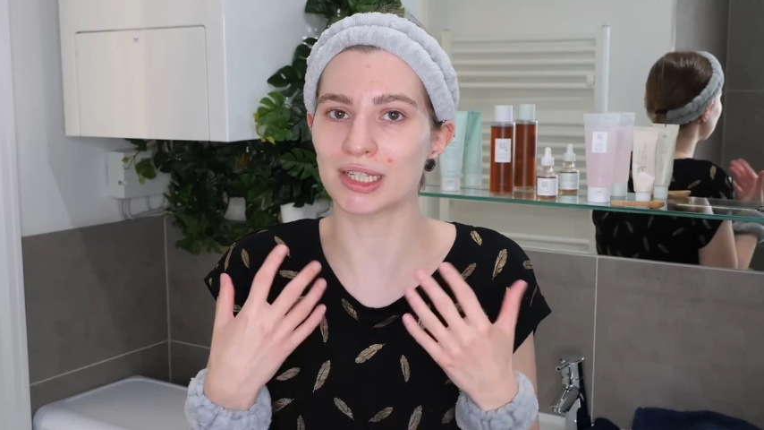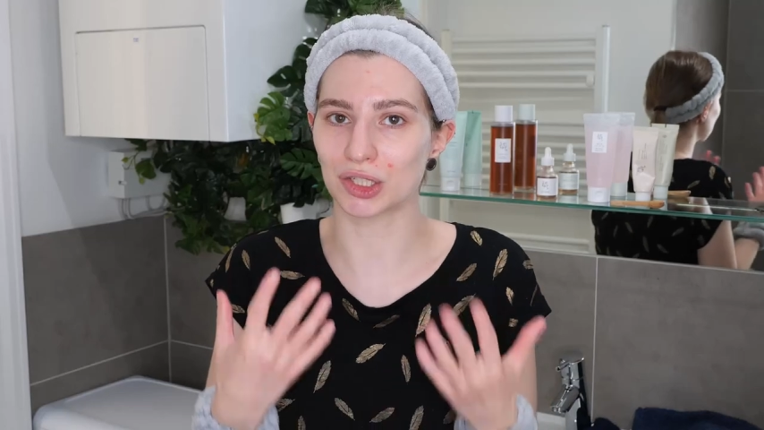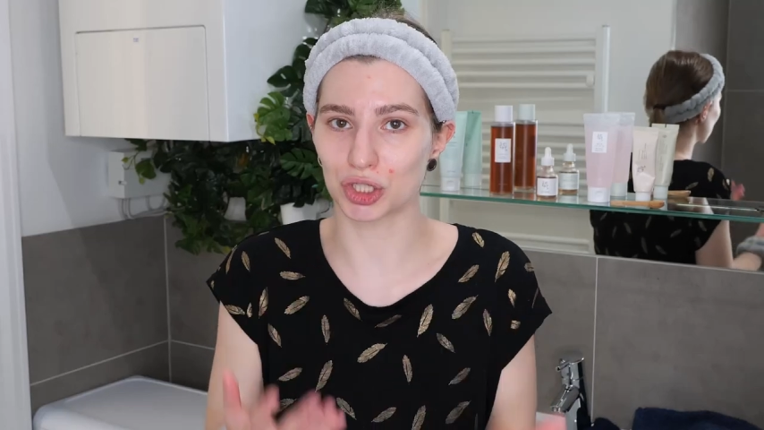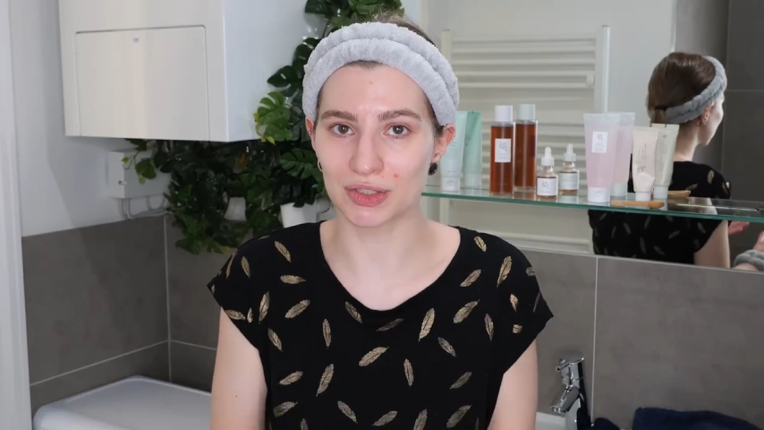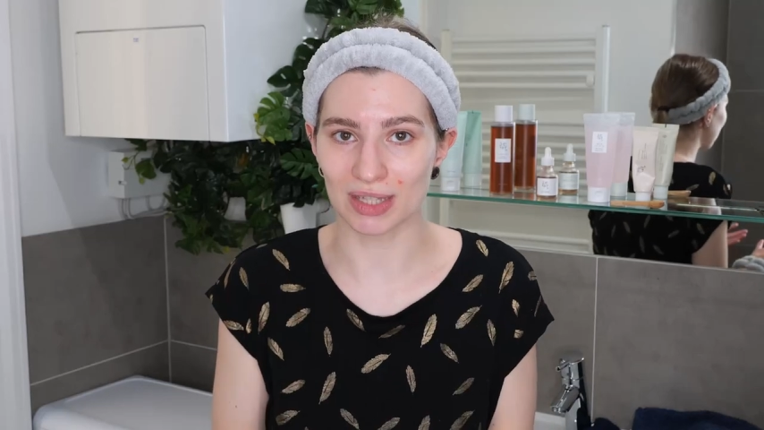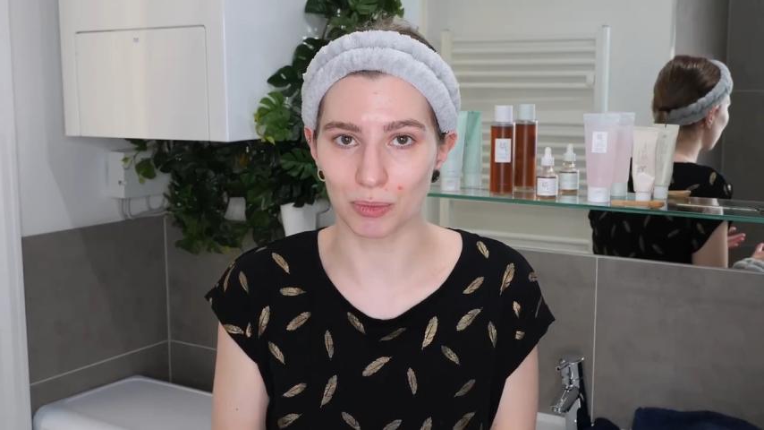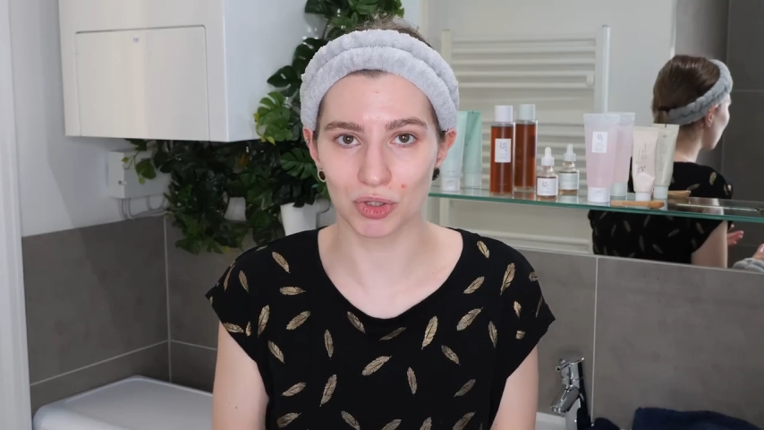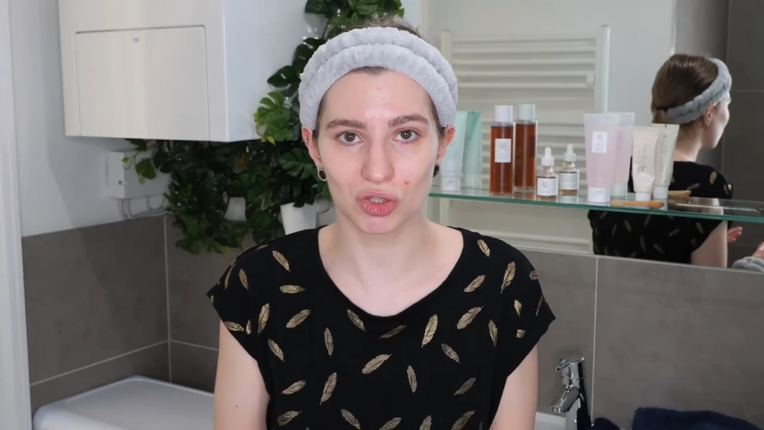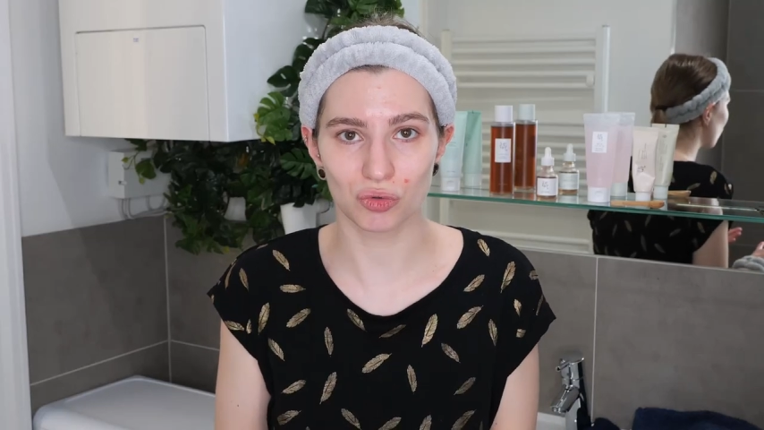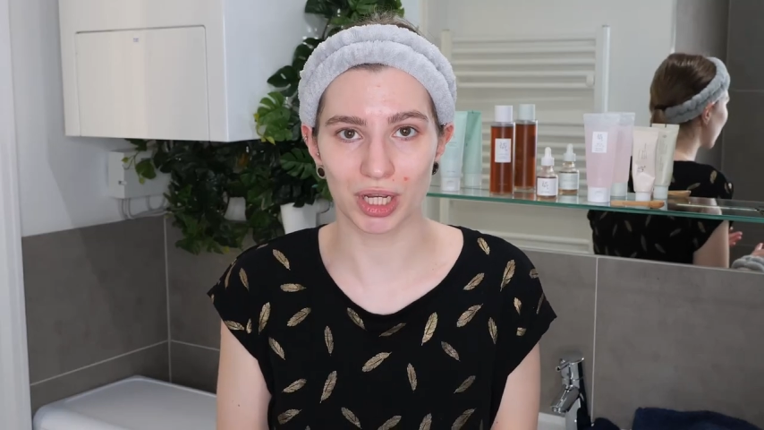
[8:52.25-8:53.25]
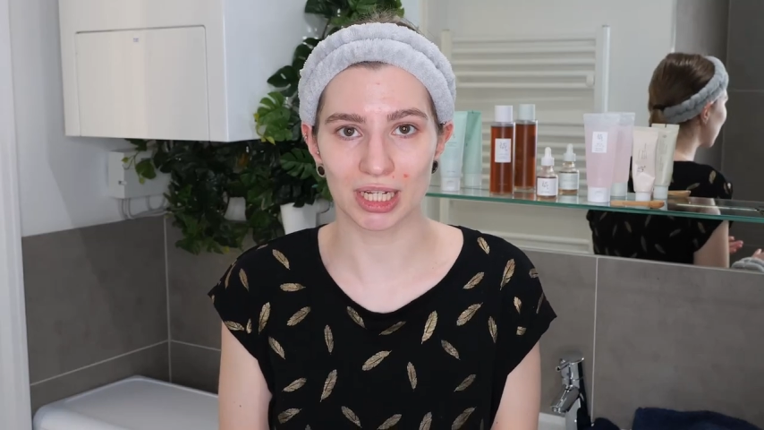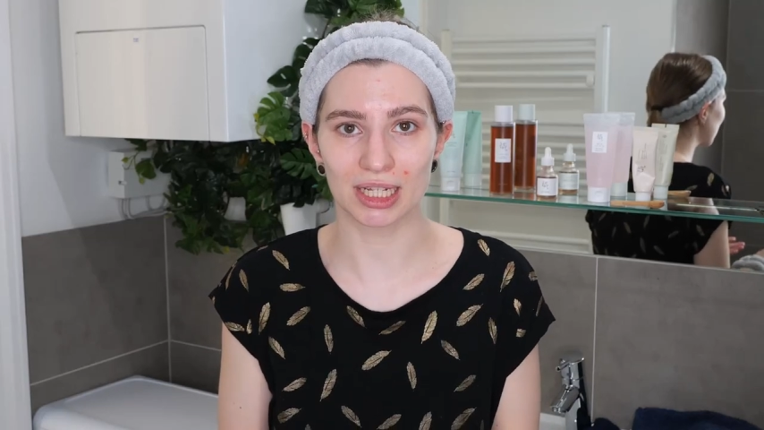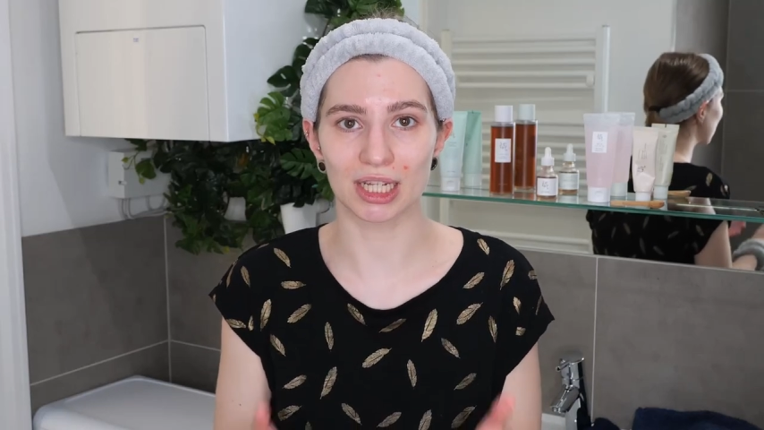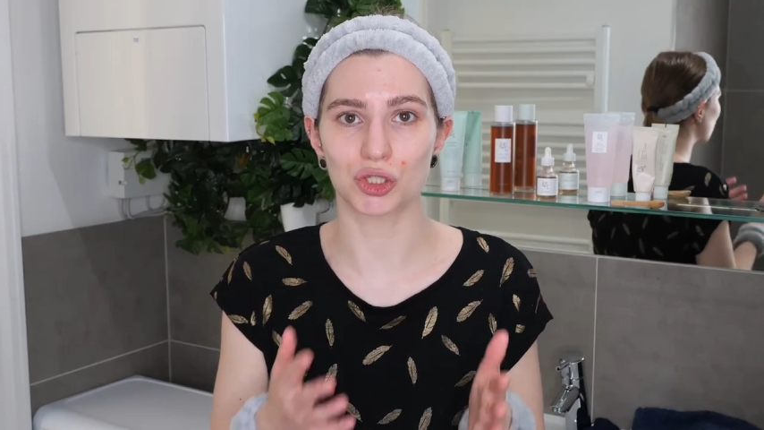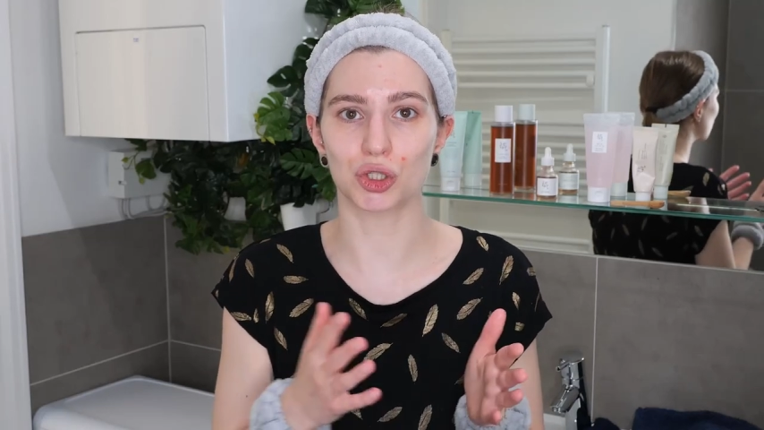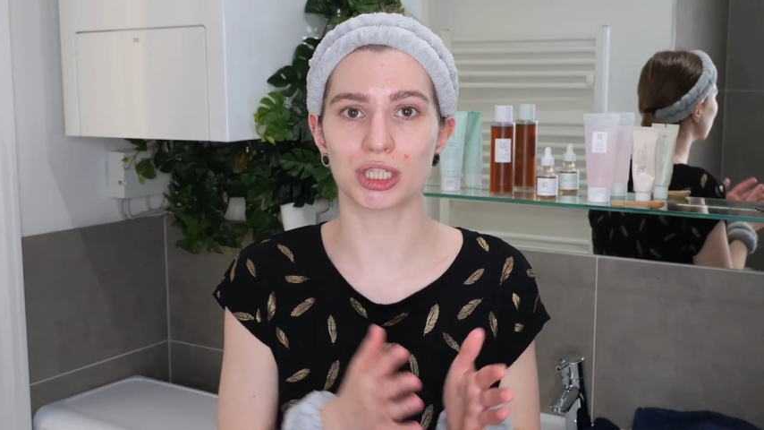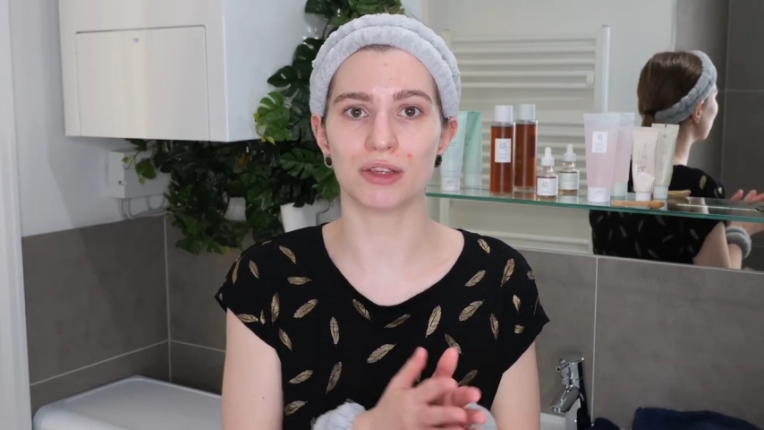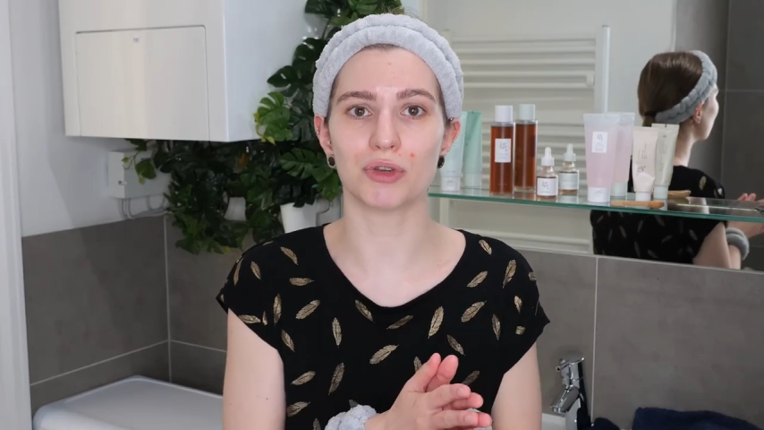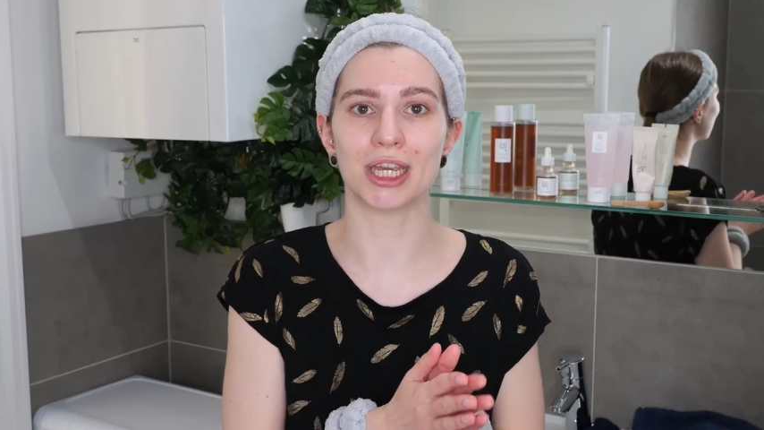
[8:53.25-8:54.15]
as I just demonstrated, it should give you